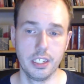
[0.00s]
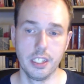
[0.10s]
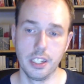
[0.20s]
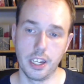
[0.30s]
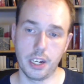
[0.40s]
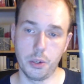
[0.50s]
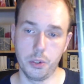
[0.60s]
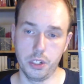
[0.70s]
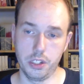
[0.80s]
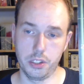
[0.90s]

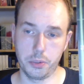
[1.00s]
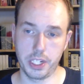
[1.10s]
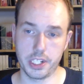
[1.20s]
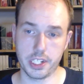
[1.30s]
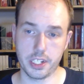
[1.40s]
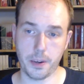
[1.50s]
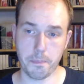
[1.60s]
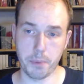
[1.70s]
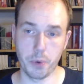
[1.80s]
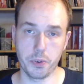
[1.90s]
how the range
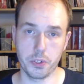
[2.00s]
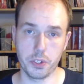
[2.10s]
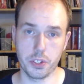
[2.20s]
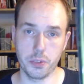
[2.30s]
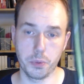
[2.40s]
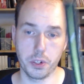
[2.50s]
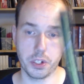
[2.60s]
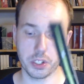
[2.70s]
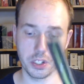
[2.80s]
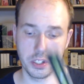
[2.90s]
bonuses works,